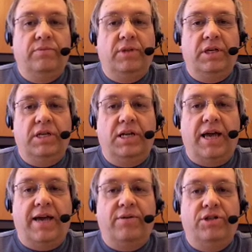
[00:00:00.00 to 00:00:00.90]
The
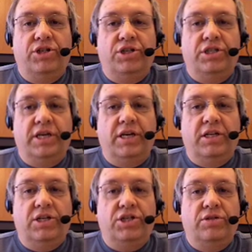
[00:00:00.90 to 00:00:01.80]
language is
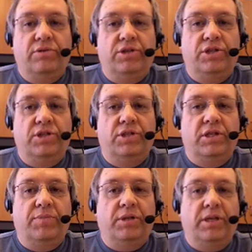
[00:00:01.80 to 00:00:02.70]
English, which is
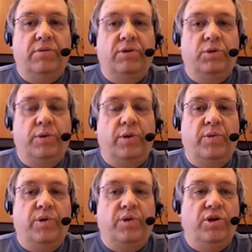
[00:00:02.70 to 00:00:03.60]
typically what we
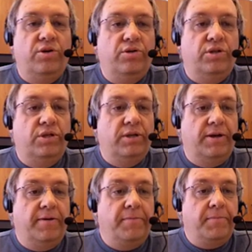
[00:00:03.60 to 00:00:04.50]
would use,
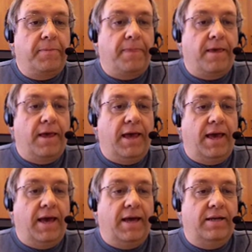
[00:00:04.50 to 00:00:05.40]

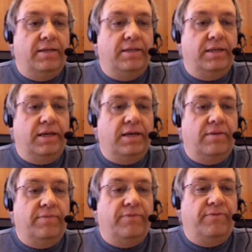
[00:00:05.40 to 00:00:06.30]
and
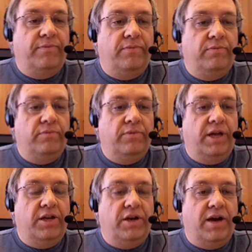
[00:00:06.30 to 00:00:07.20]

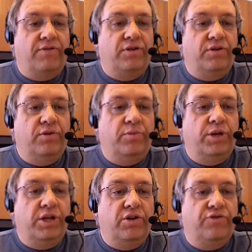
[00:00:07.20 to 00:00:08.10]
then you have to
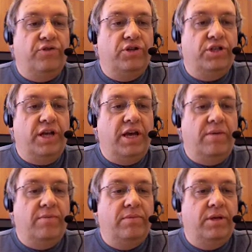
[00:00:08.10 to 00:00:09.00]
put in your first name,